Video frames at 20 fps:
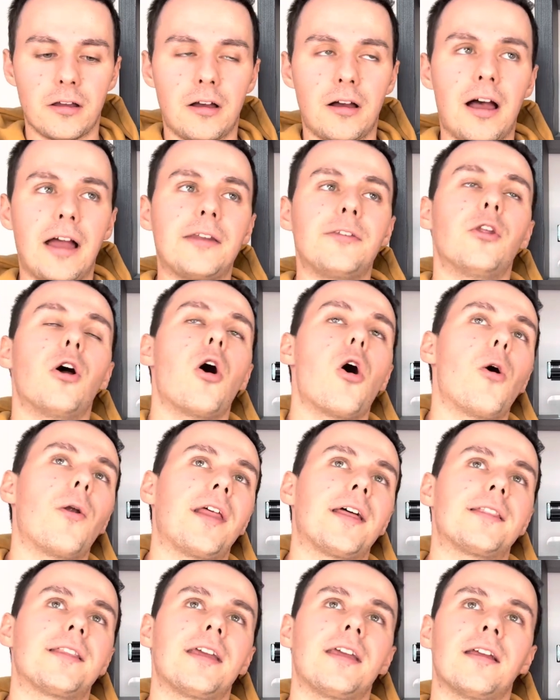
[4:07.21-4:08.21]
I know
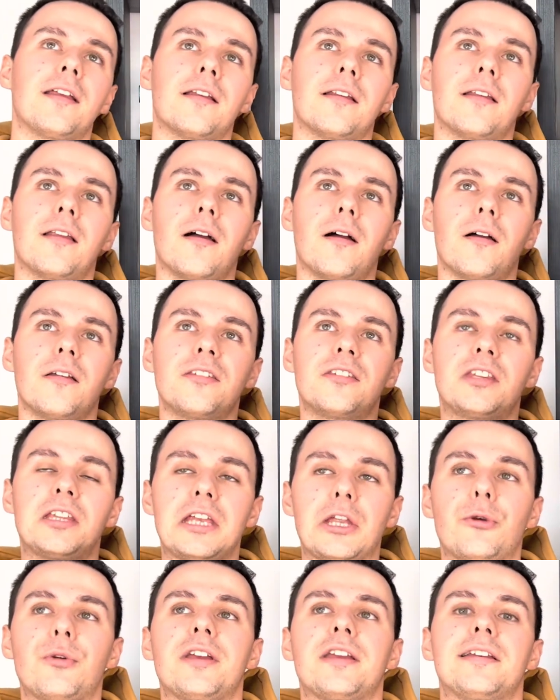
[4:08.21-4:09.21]
that in
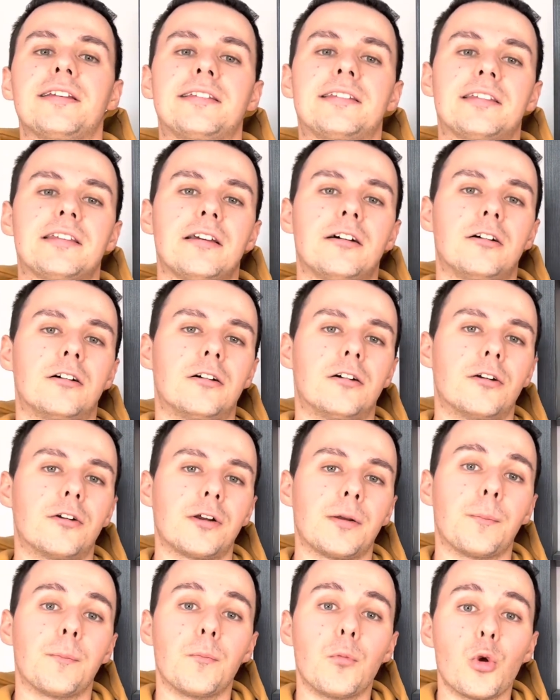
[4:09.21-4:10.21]
series
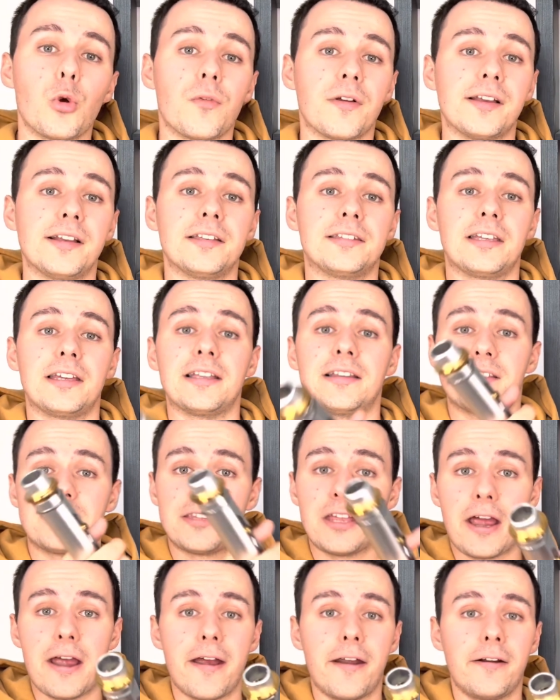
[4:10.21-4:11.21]
or in movies it's
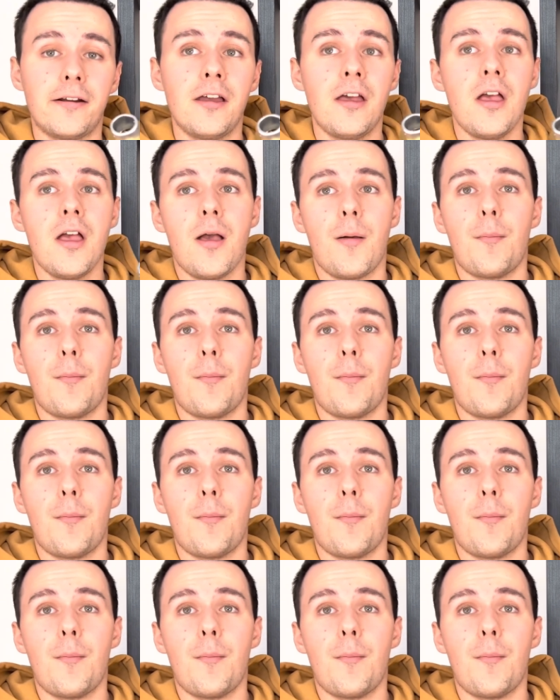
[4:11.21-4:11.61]
there,